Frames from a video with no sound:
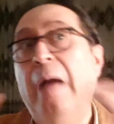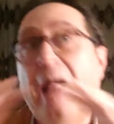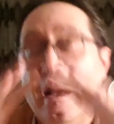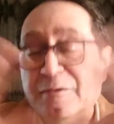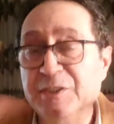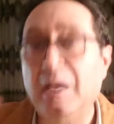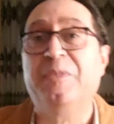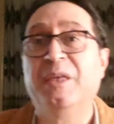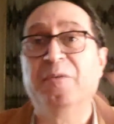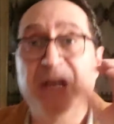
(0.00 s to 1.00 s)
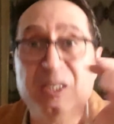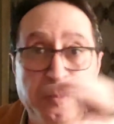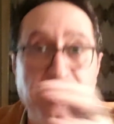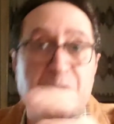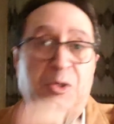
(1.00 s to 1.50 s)
have something very
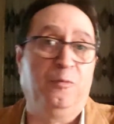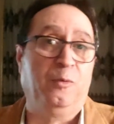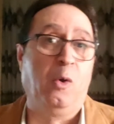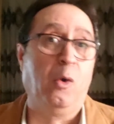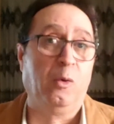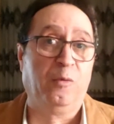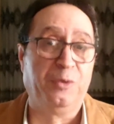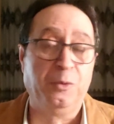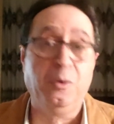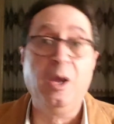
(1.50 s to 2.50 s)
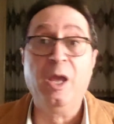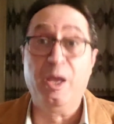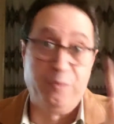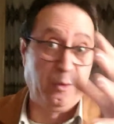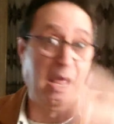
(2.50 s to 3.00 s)
special for all of you
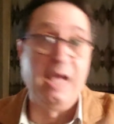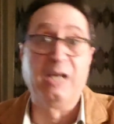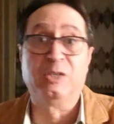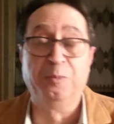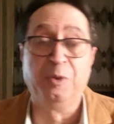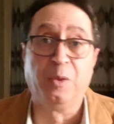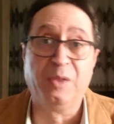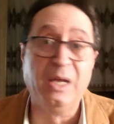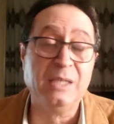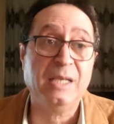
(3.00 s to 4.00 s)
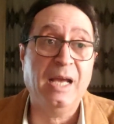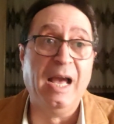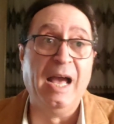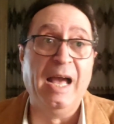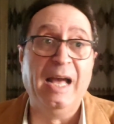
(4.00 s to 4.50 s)
if you like to be with us,
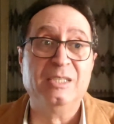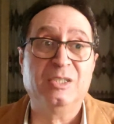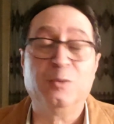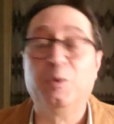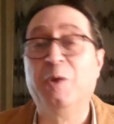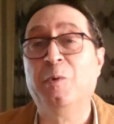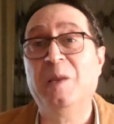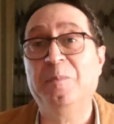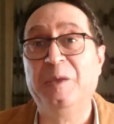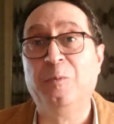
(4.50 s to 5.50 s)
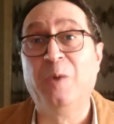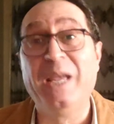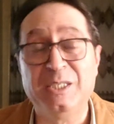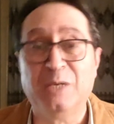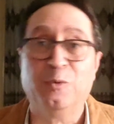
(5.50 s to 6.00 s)
and we will be
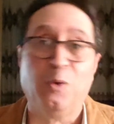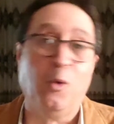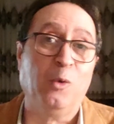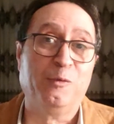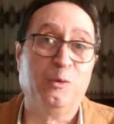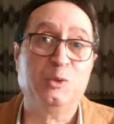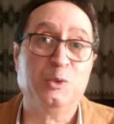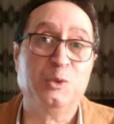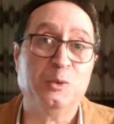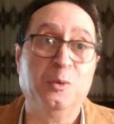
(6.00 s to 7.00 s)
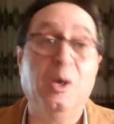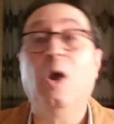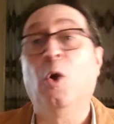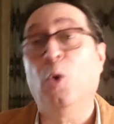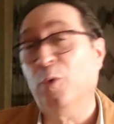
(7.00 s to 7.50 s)
waiting for all of you to,
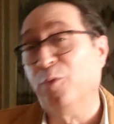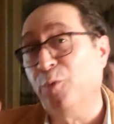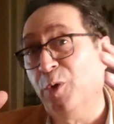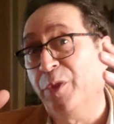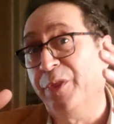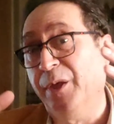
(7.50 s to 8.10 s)
or for